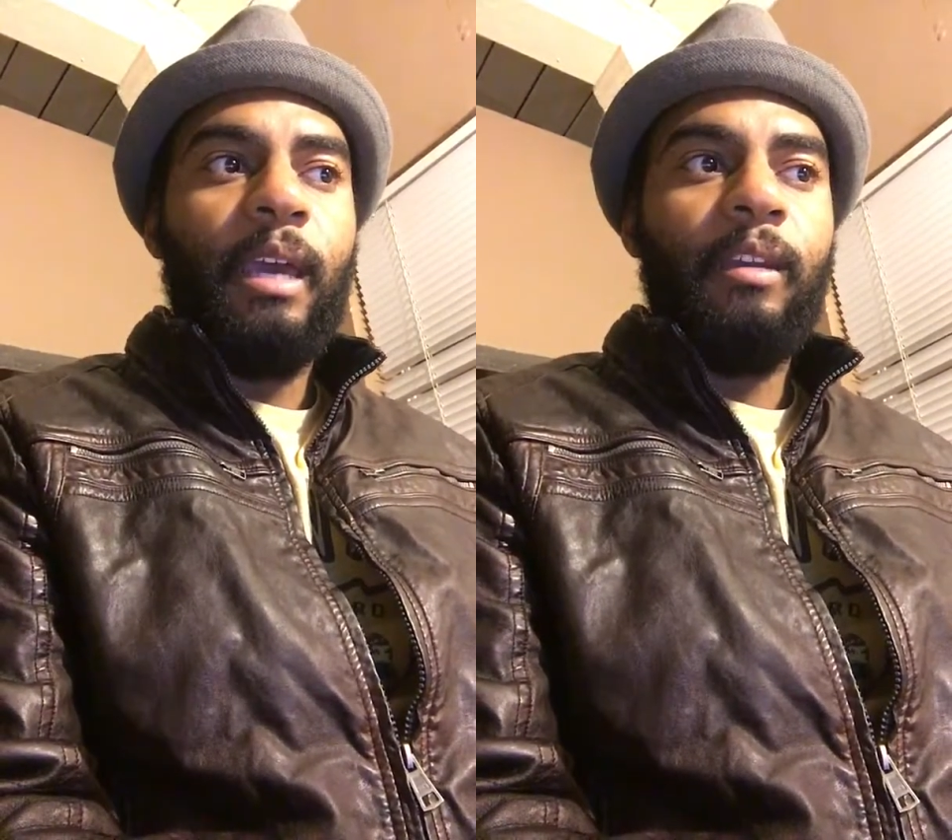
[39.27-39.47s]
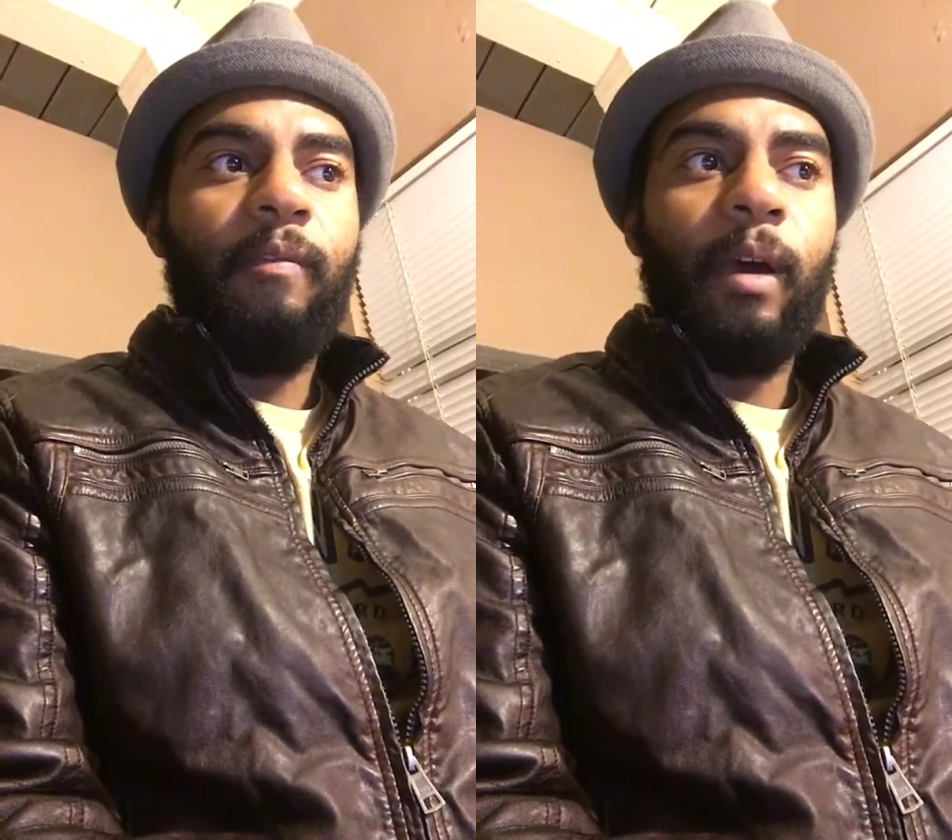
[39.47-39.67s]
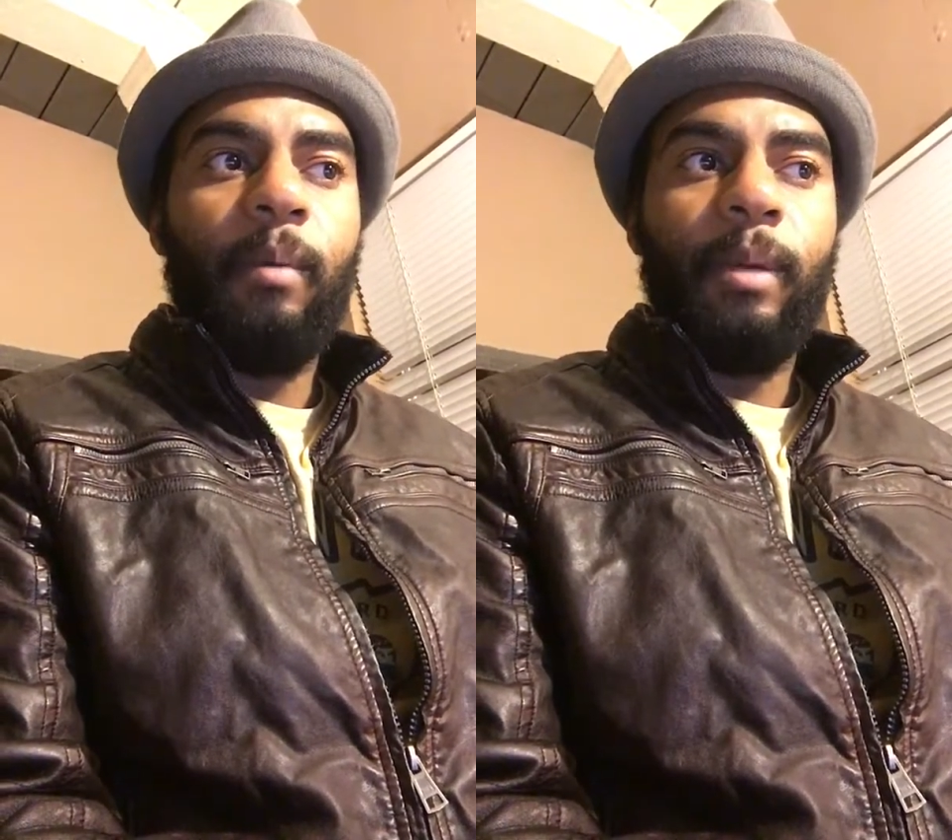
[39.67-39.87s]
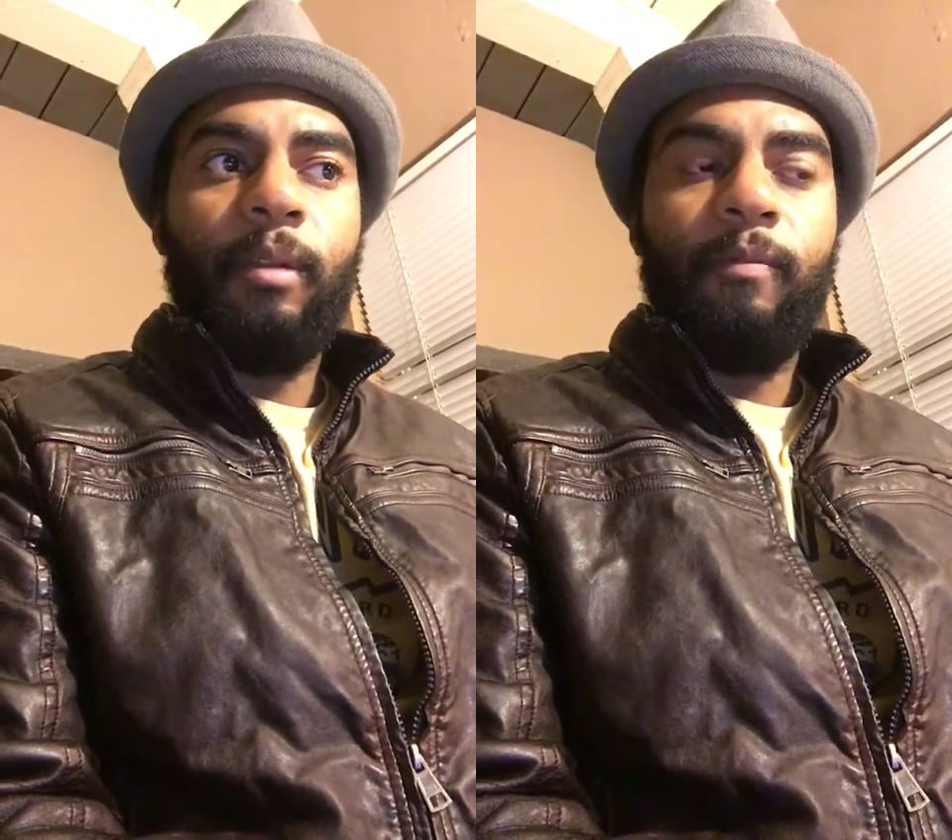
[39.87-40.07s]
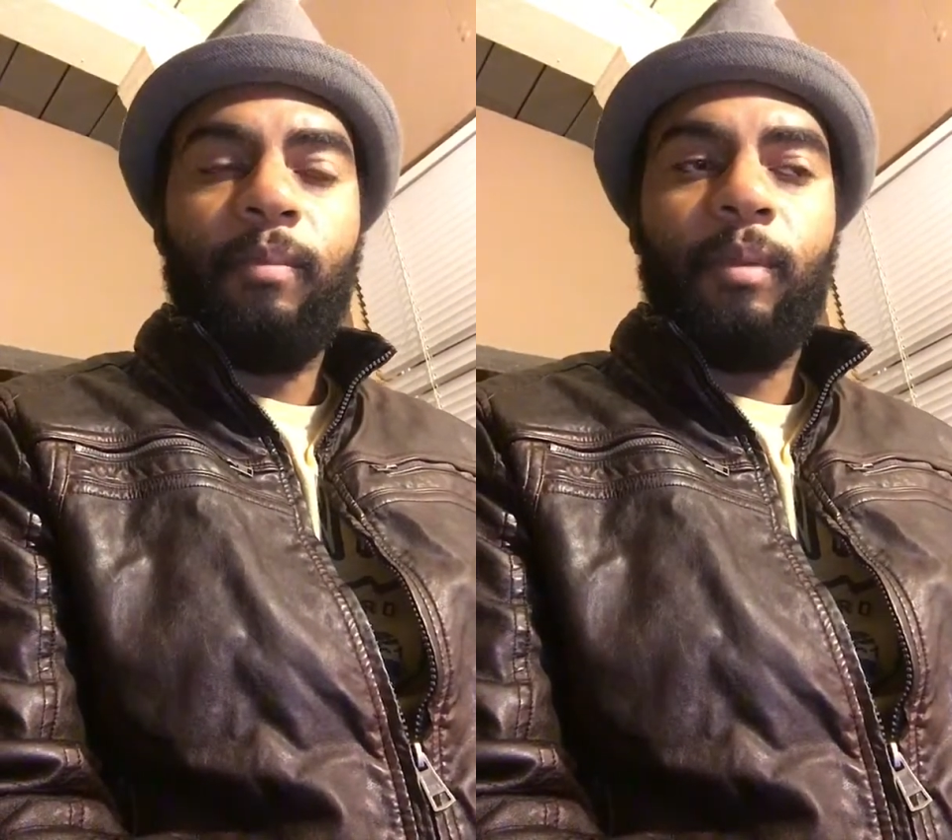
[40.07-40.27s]
in the development
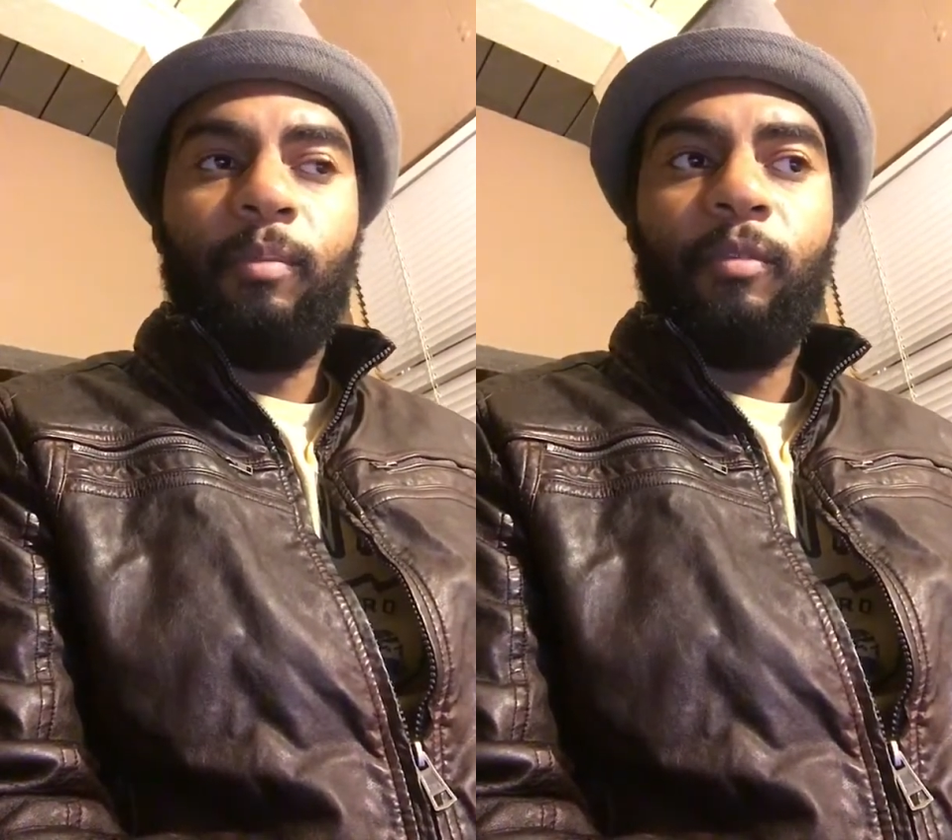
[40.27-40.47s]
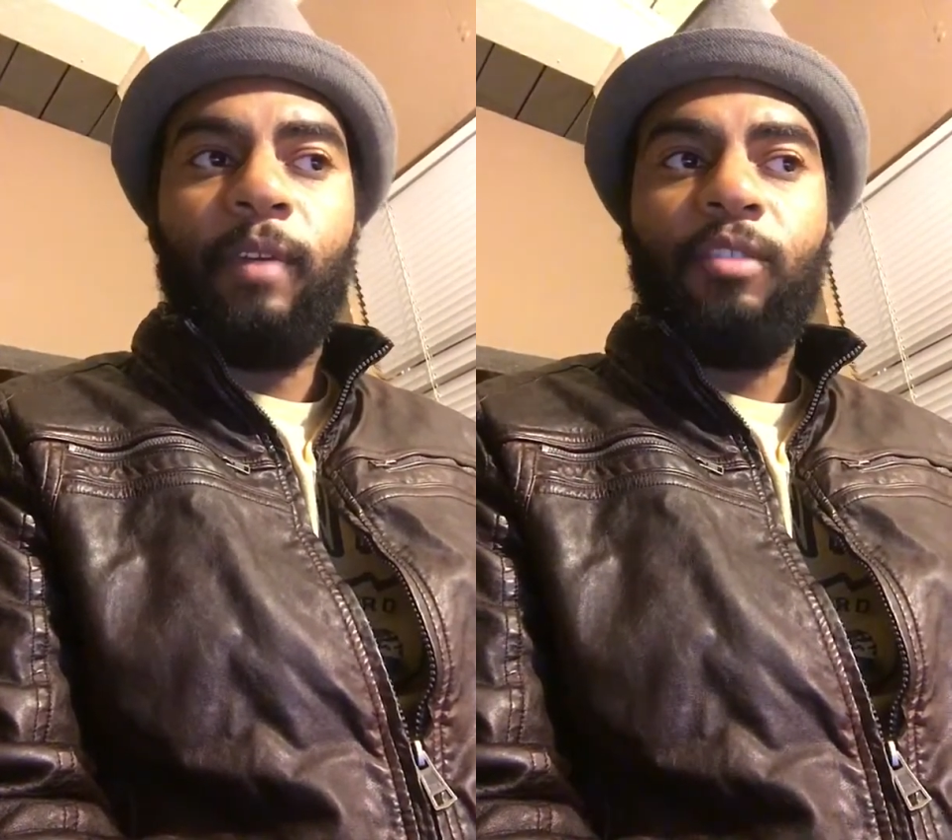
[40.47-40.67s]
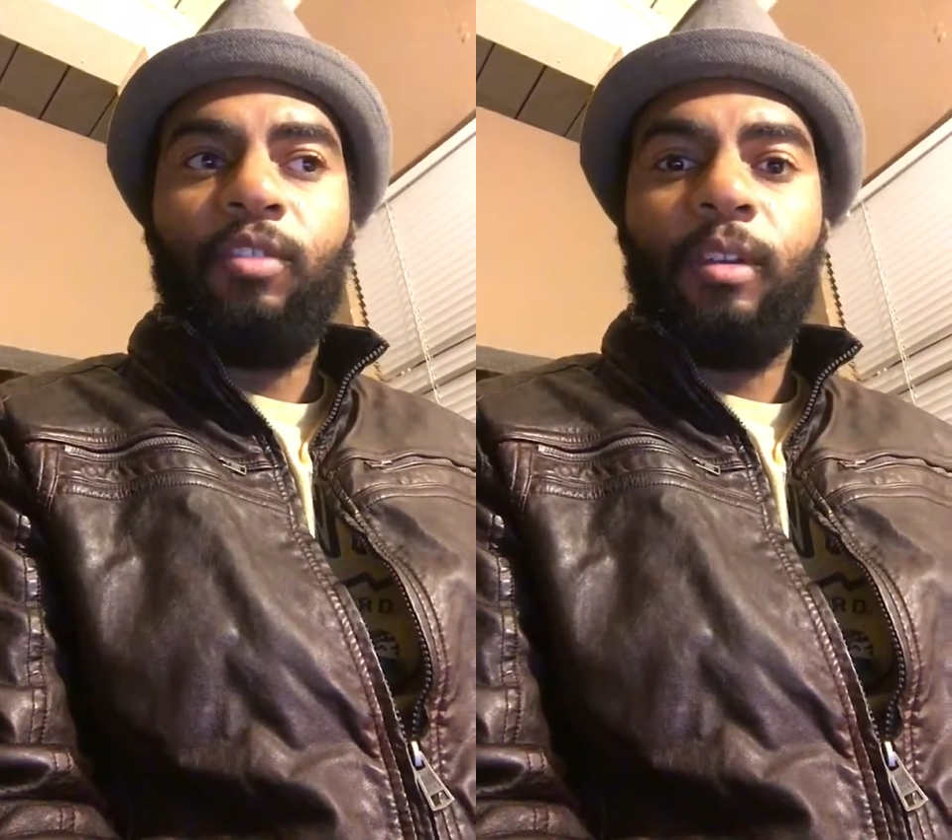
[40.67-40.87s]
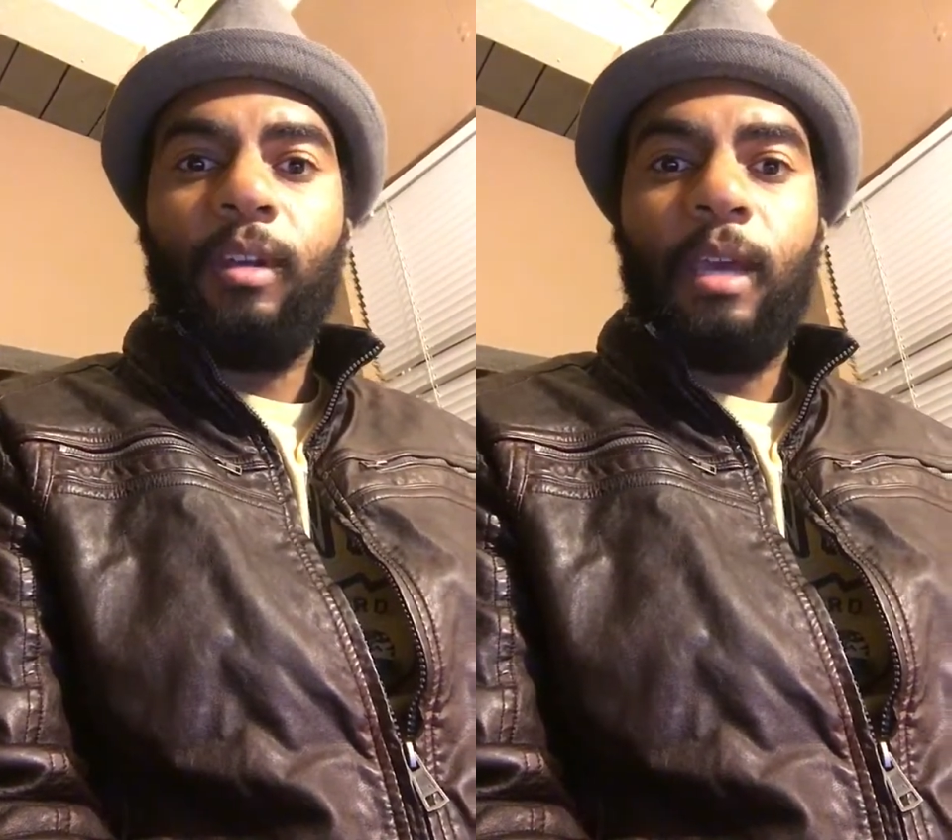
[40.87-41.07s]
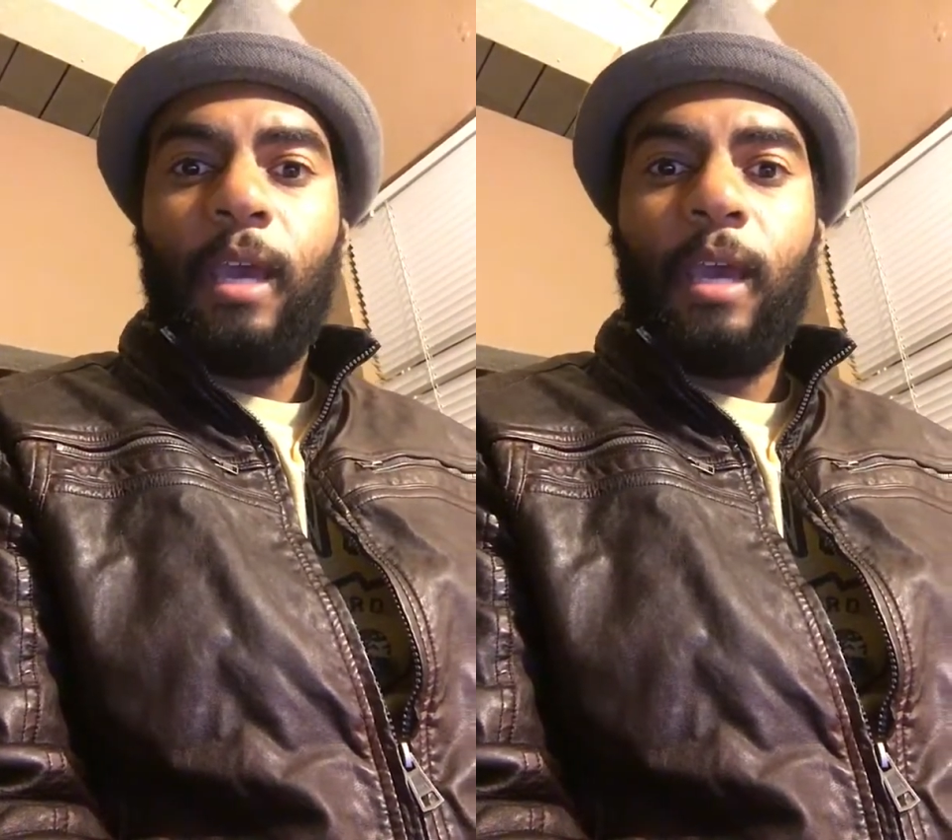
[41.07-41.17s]
of the profession.